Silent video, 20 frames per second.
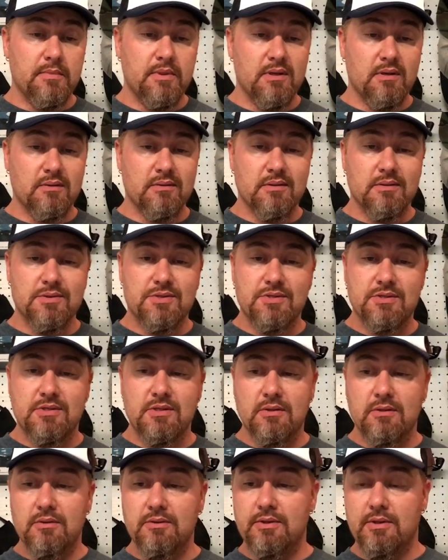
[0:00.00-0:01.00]
you know, there's
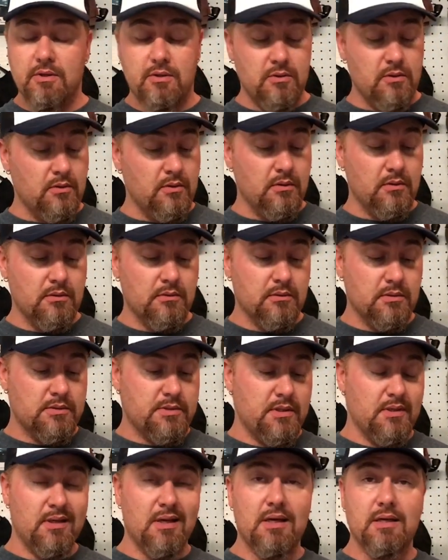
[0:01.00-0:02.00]
still the whole
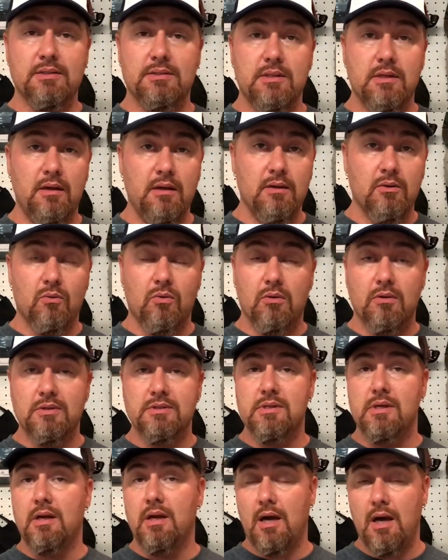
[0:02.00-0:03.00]
to nicotine or
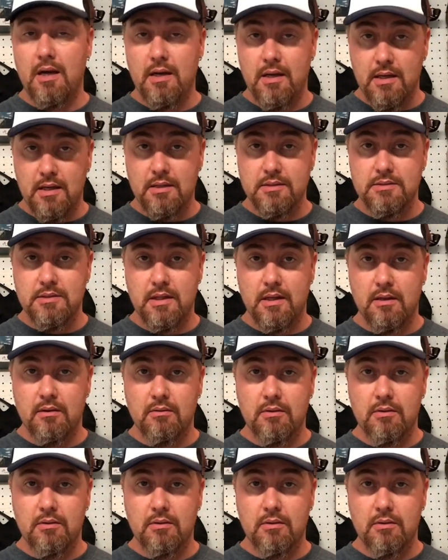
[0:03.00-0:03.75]
to not nicotine.